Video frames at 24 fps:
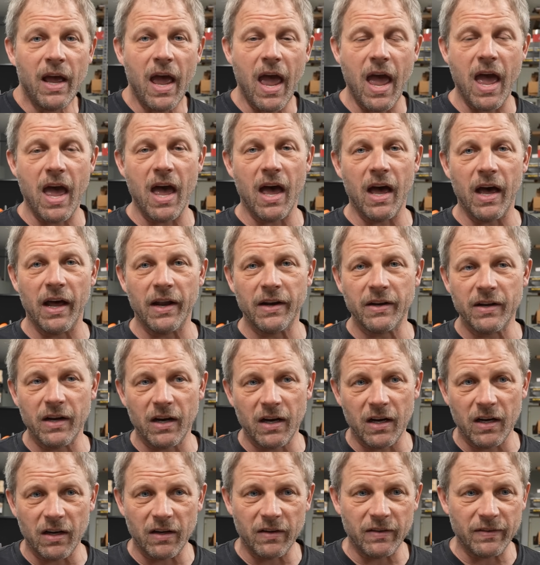And
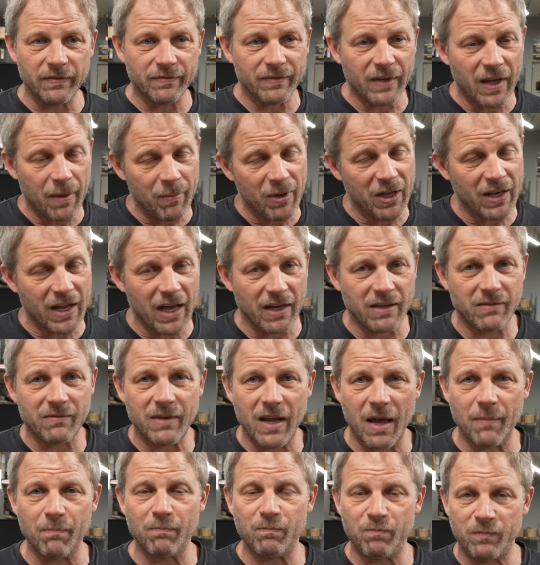uh, I mean, that,
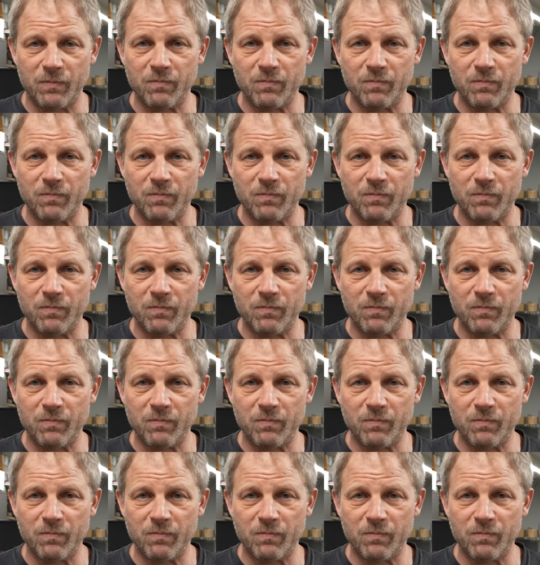that